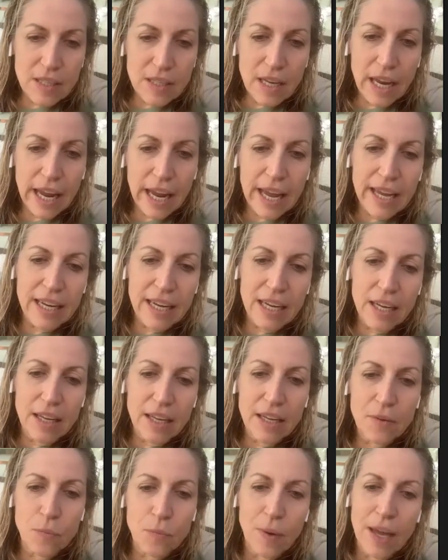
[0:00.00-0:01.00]

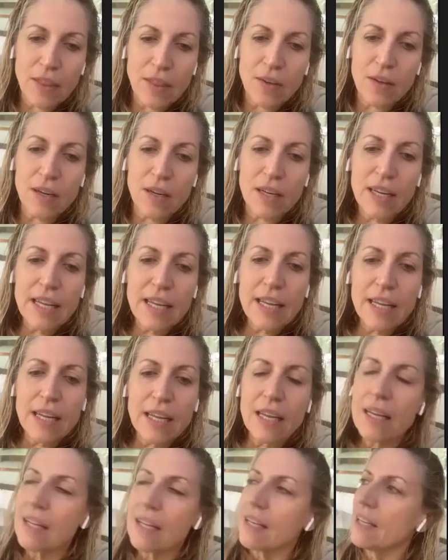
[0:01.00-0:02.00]
And whether
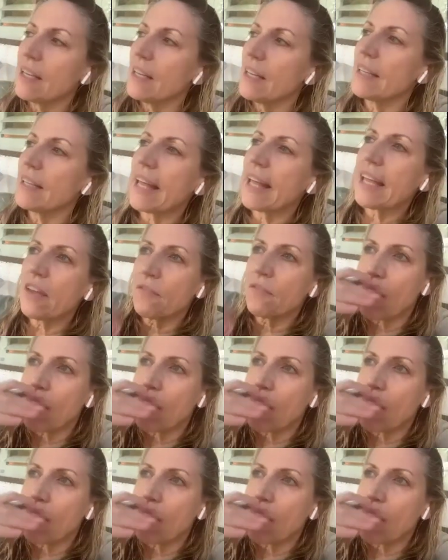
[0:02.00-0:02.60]
like if